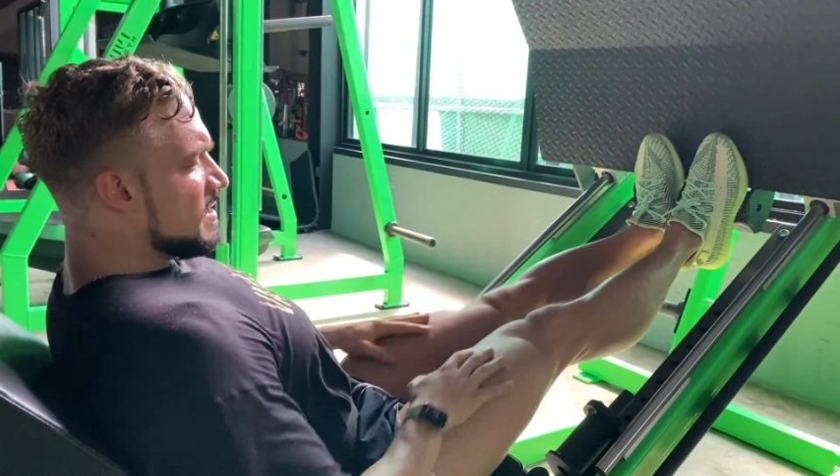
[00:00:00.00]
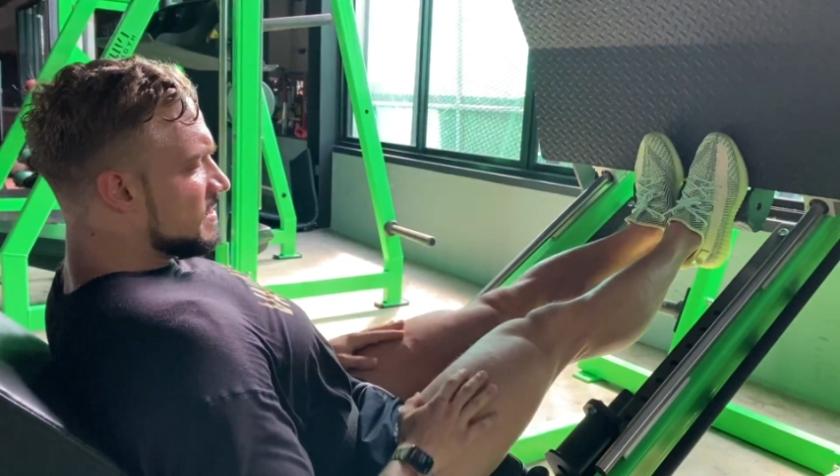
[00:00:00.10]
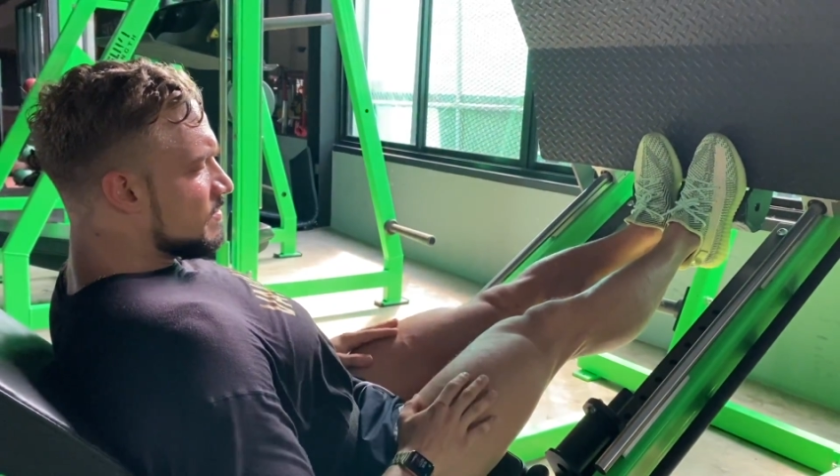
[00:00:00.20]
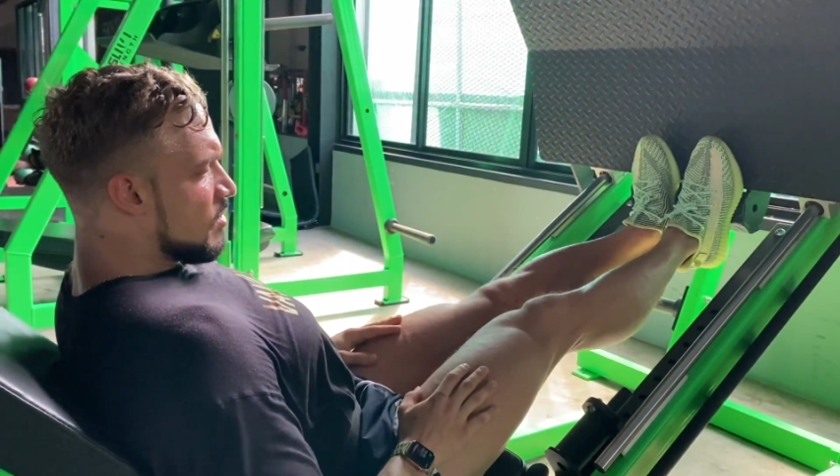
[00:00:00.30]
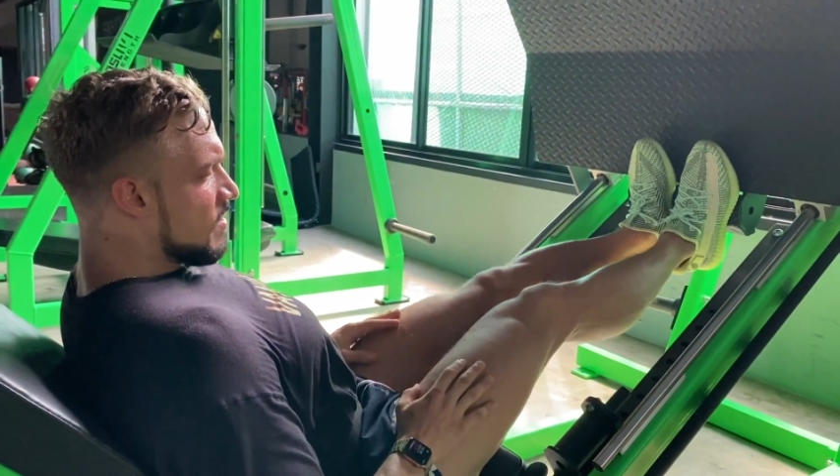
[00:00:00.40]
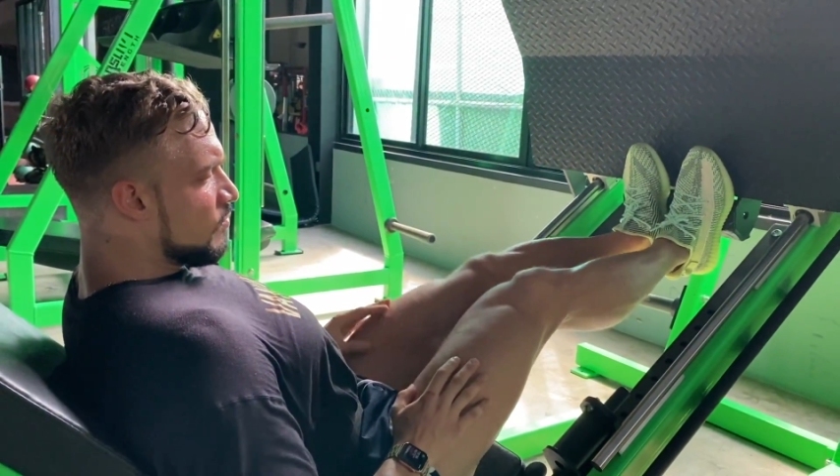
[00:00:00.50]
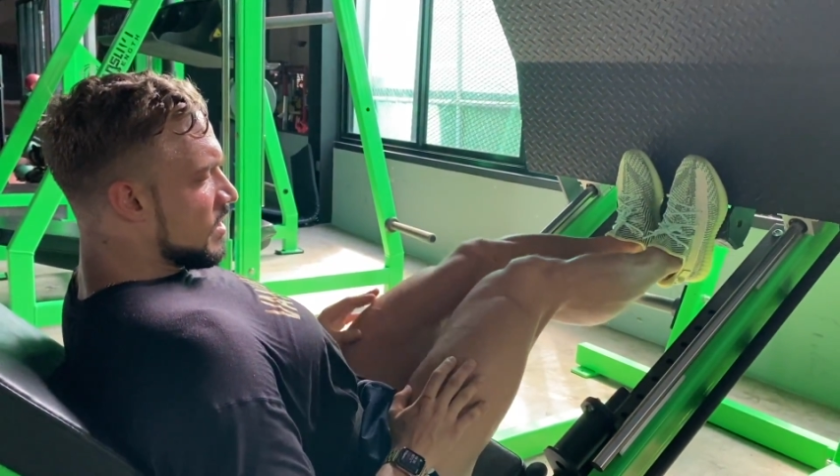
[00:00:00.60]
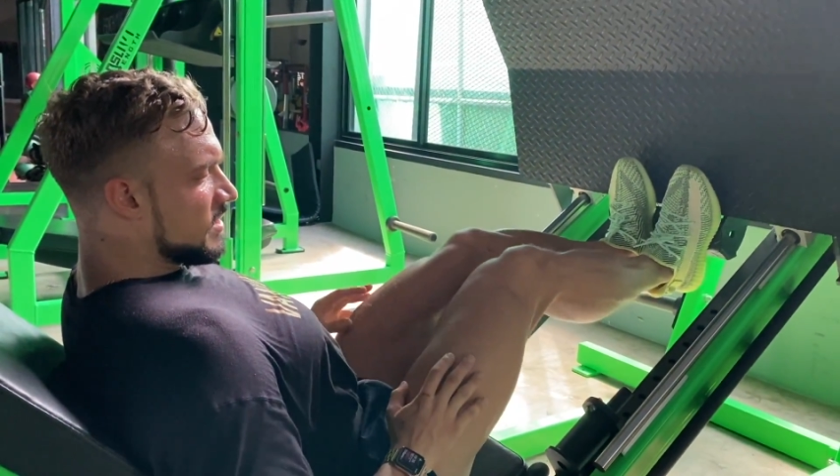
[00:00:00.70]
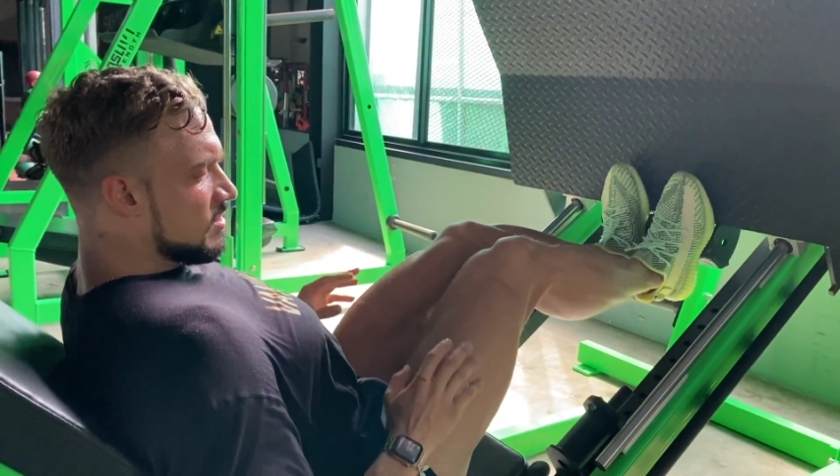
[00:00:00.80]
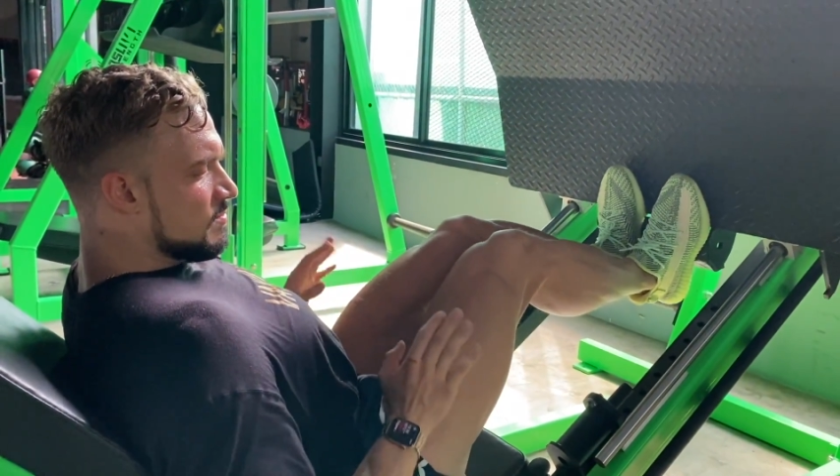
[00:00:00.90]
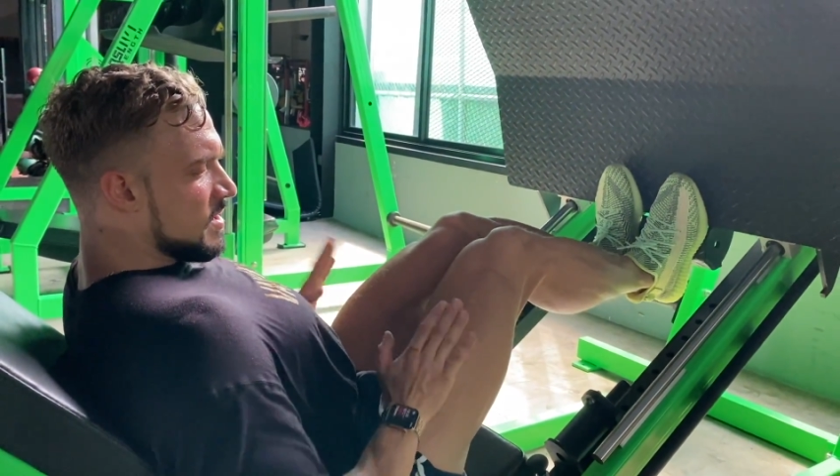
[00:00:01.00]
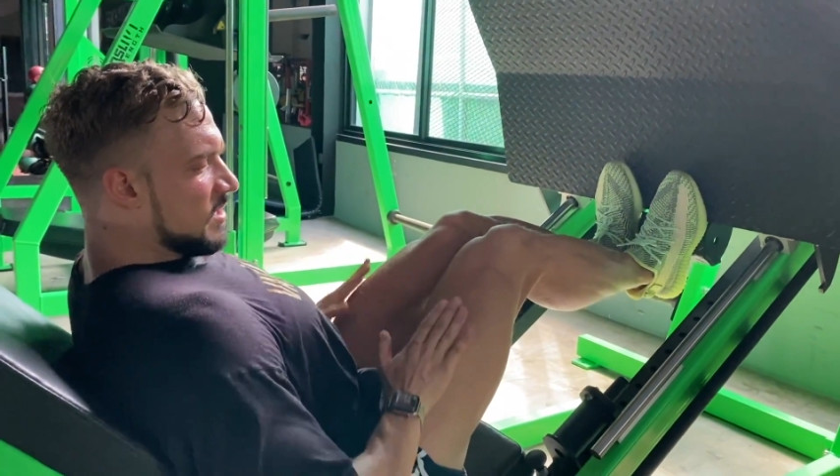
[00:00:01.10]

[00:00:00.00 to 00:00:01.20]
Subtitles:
the more I'm working on my